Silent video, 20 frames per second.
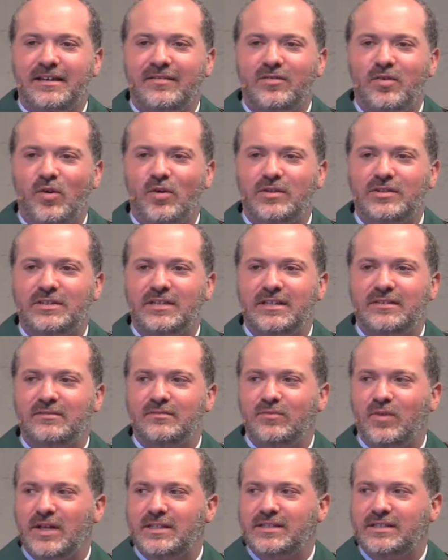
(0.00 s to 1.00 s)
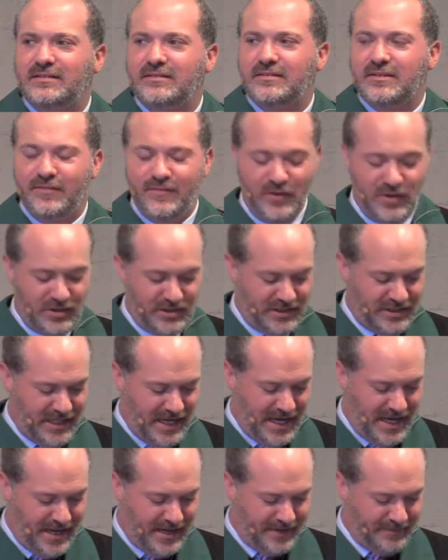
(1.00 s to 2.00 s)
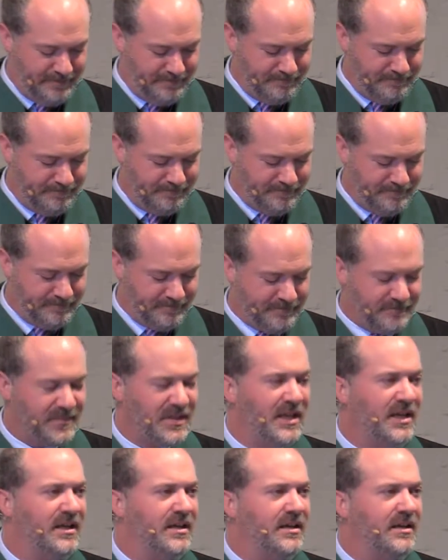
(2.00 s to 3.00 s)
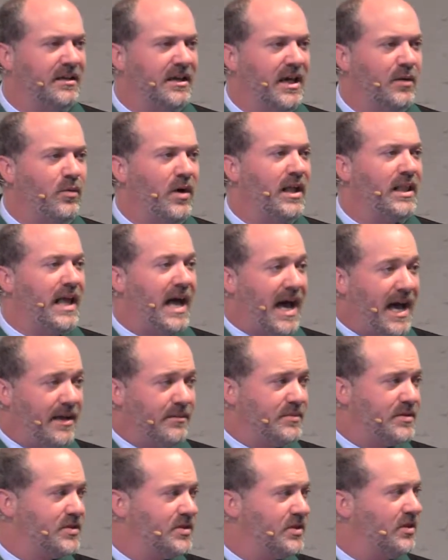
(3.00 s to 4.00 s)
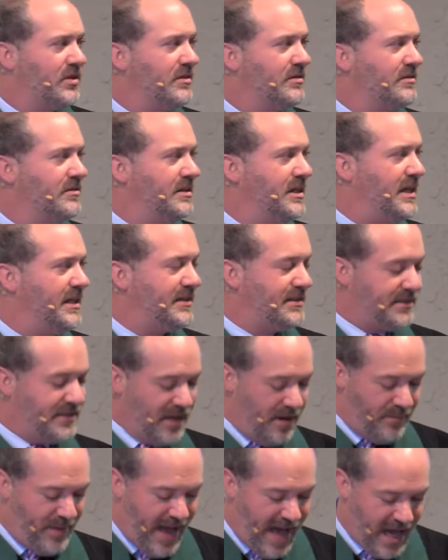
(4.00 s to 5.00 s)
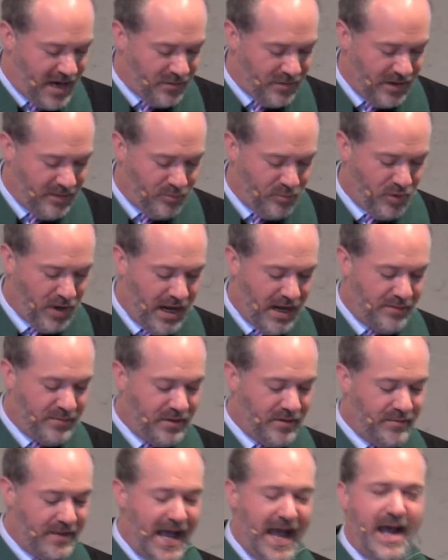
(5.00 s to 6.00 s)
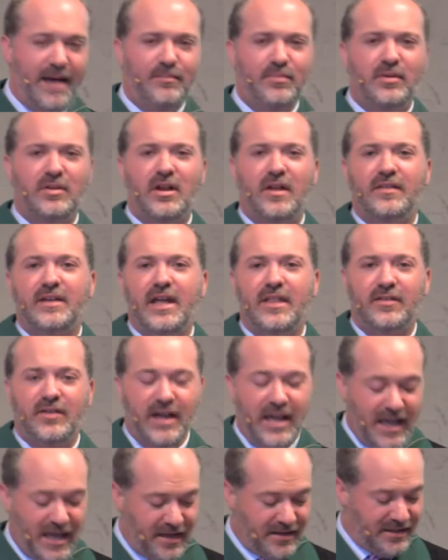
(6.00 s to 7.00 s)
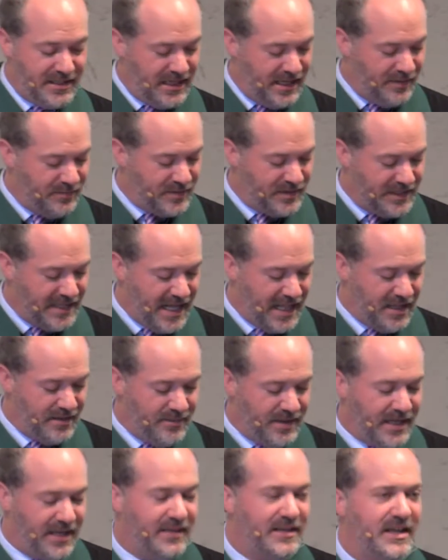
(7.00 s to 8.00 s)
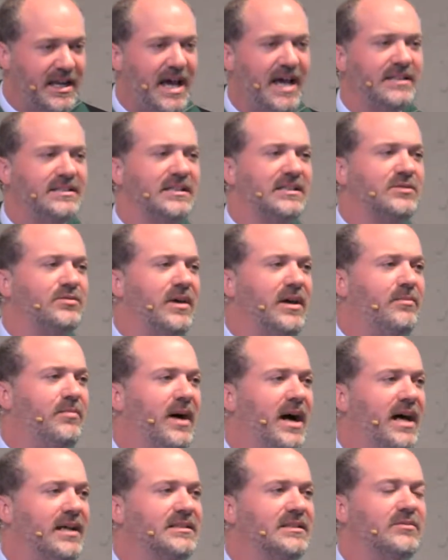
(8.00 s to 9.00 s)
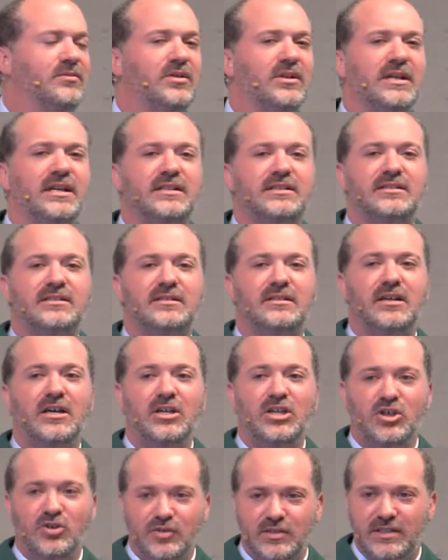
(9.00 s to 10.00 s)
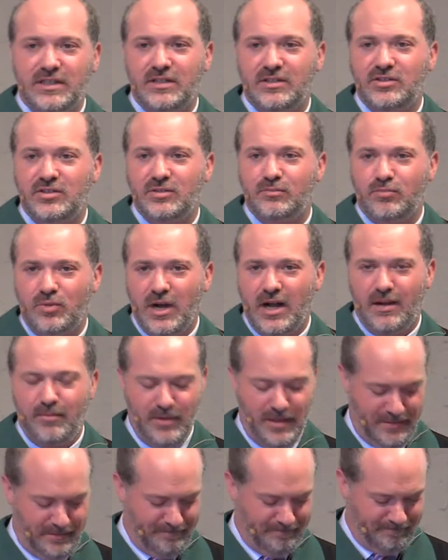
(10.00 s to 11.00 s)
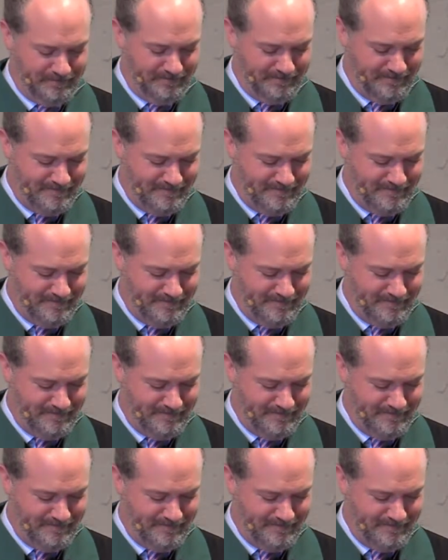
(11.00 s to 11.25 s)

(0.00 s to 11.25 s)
Of course, it wasn't the first time. And while I'm certain it's a battery problem, Apple, on the other hand, keeps telling me in the nicest way possible it's a usage problem.